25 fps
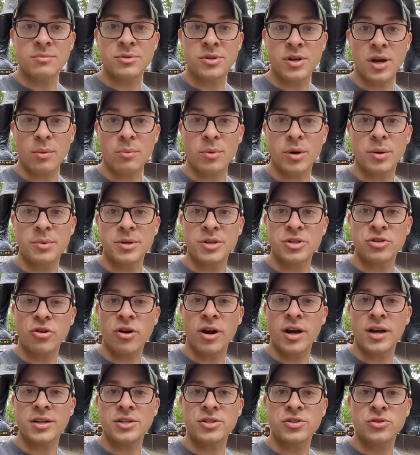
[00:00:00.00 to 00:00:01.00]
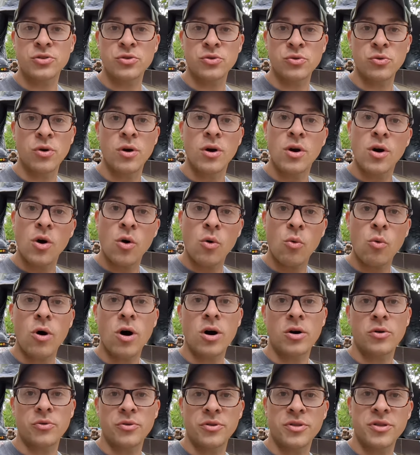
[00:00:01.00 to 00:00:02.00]
so I'm going to be trying to
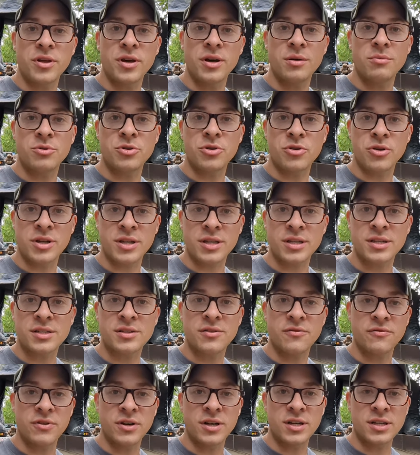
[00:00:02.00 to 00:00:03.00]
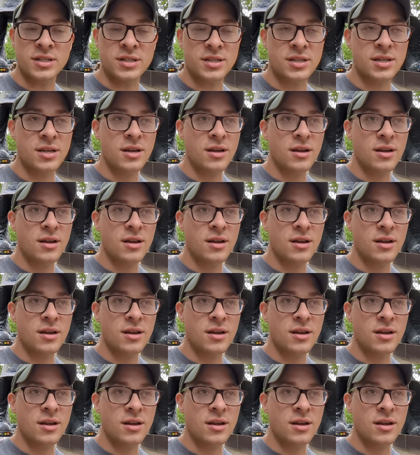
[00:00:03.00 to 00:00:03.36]
walk with them during this event.